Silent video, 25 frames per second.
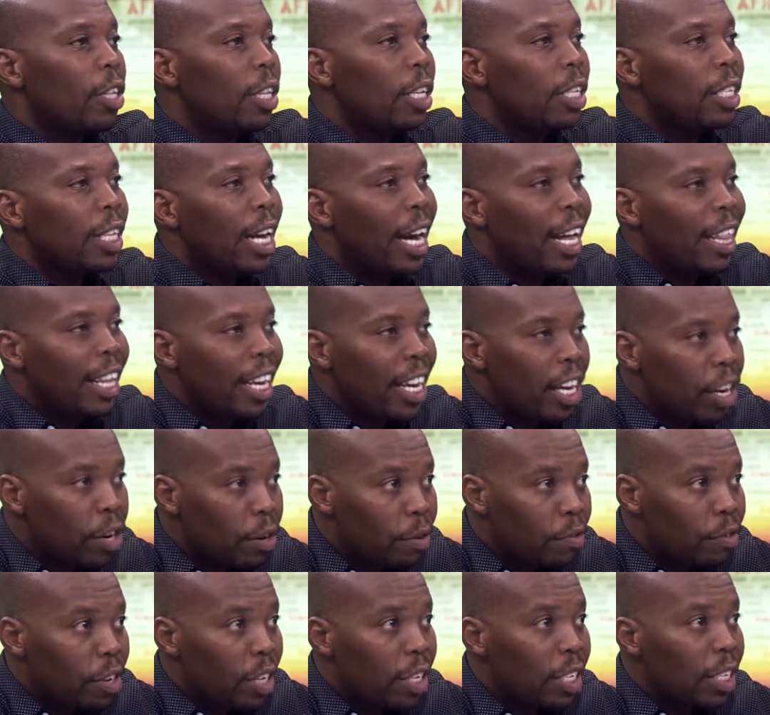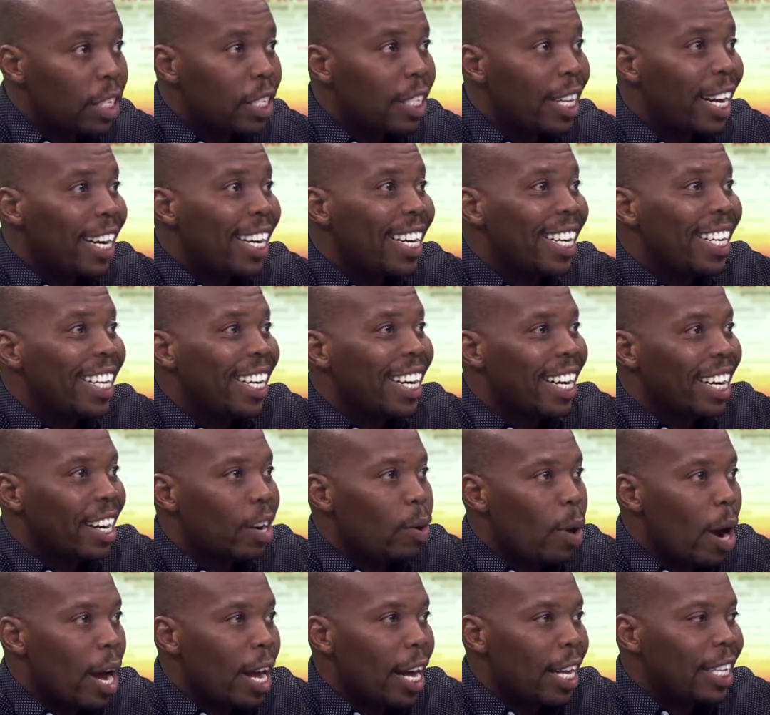These are the innovators that
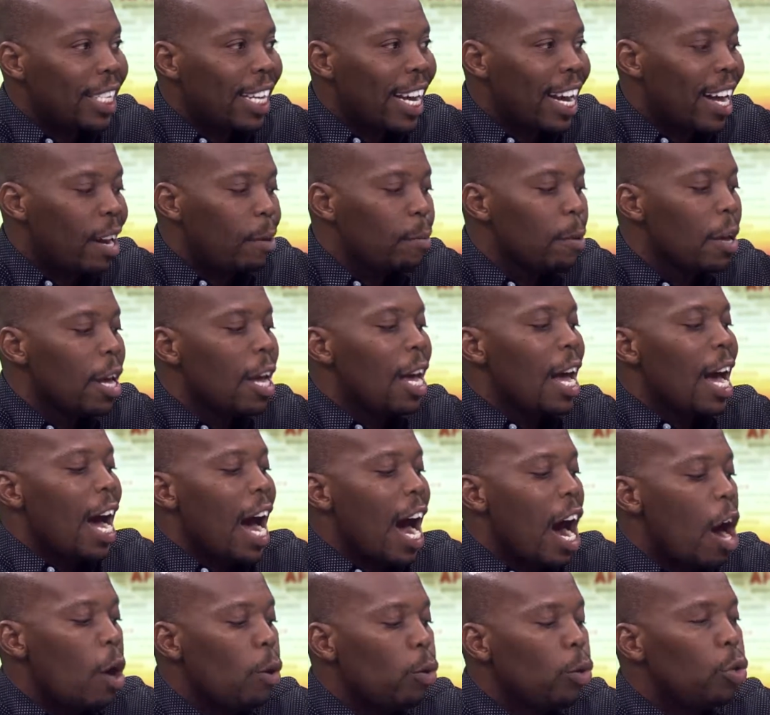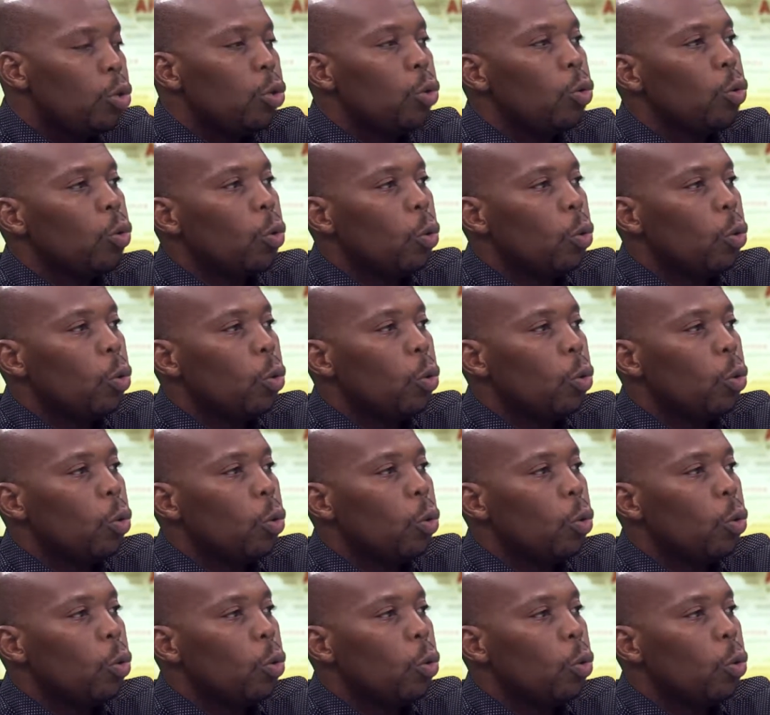requires help. How do you